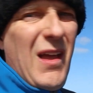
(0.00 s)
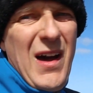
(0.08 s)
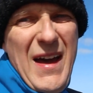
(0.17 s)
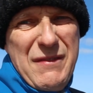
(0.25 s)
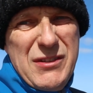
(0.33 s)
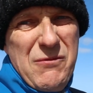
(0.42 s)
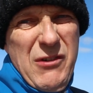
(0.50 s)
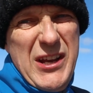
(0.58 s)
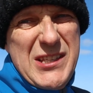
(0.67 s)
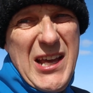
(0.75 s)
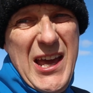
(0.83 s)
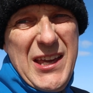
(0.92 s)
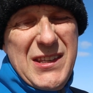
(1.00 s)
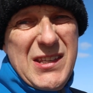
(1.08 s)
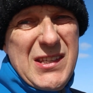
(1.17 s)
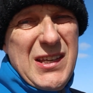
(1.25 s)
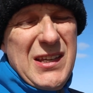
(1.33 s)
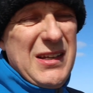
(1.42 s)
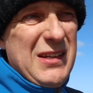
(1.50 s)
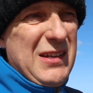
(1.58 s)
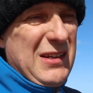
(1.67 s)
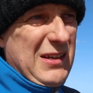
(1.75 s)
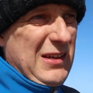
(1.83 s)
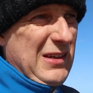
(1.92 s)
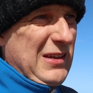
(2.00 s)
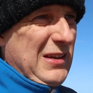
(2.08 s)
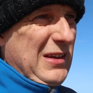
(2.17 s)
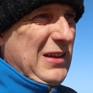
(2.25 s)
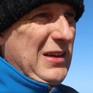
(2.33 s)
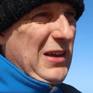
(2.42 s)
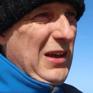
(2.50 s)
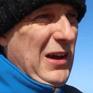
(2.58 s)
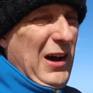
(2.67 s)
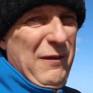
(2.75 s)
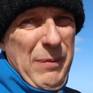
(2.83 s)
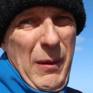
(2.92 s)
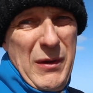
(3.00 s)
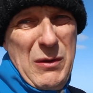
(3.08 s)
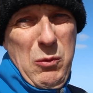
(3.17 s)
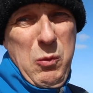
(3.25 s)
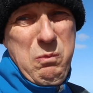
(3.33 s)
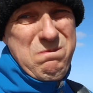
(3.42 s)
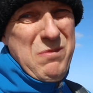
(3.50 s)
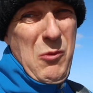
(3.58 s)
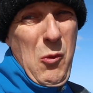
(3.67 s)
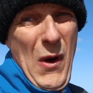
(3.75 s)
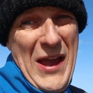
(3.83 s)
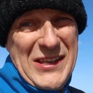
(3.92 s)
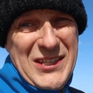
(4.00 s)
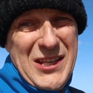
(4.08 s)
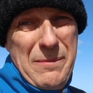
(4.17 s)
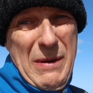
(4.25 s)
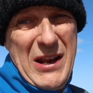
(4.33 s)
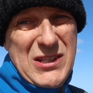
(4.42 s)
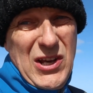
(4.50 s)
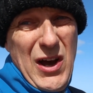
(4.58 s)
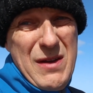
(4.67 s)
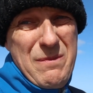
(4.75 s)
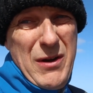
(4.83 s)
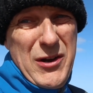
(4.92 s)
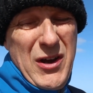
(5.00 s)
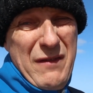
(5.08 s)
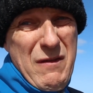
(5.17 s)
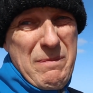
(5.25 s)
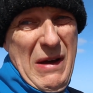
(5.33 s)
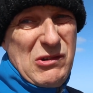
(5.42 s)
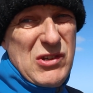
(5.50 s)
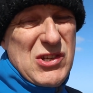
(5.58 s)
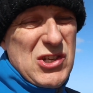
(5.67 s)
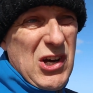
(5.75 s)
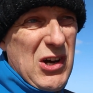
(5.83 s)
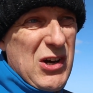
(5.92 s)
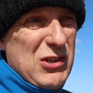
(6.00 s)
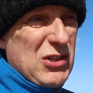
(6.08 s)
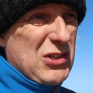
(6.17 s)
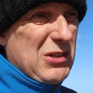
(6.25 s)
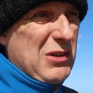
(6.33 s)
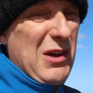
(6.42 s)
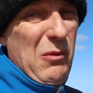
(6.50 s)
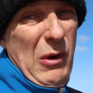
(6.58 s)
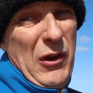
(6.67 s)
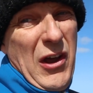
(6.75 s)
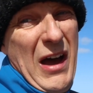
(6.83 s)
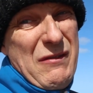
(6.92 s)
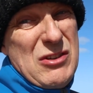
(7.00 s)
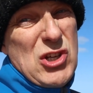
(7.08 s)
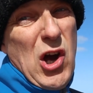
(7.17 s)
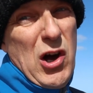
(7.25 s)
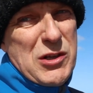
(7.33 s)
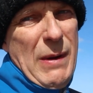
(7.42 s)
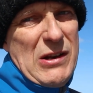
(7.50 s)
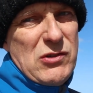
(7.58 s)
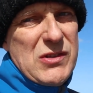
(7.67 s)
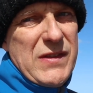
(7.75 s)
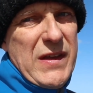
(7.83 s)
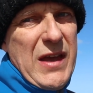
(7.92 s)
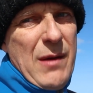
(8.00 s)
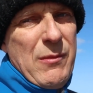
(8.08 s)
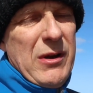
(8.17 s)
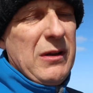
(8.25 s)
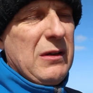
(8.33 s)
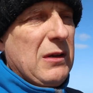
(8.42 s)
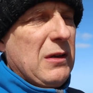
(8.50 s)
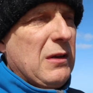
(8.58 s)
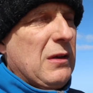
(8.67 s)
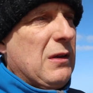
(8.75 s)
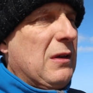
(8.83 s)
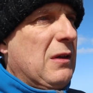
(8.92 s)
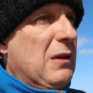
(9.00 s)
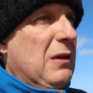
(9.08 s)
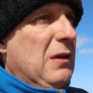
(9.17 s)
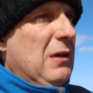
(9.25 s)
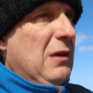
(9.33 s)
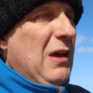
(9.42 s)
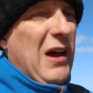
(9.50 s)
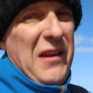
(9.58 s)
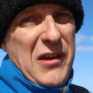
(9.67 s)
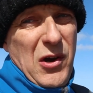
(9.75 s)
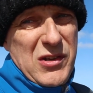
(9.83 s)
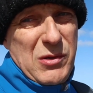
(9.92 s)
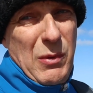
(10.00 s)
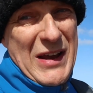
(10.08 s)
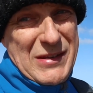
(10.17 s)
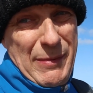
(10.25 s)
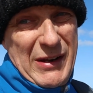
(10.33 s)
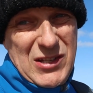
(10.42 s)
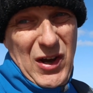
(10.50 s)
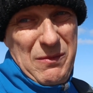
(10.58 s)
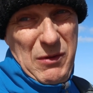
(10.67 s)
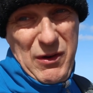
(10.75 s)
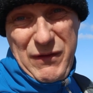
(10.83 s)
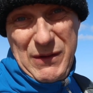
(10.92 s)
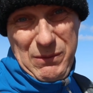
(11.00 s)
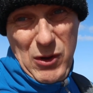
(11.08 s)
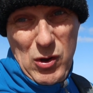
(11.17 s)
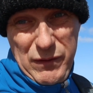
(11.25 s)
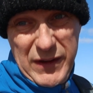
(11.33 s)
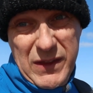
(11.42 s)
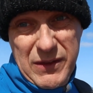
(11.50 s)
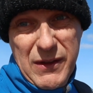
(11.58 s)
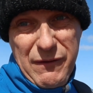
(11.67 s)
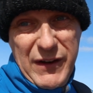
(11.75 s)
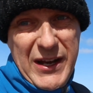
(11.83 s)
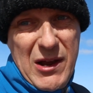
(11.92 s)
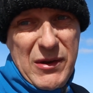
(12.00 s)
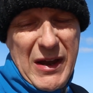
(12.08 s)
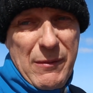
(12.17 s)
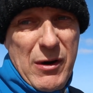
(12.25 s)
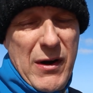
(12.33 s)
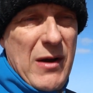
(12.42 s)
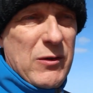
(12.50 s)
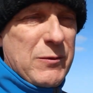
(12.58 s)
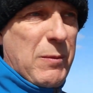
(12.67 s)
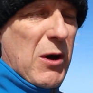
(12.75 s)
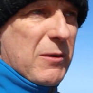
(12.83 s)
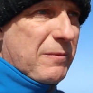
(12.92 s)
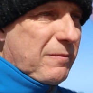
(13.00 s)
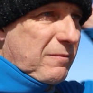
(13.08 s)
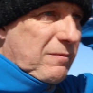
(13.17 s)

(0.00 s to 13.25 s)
I haven't done retakes. I've probably wasted a bit of time by not having batteries charged. Well, not having charged batteries in the camera. And of course I wasted a bit of time moving the video camera around, but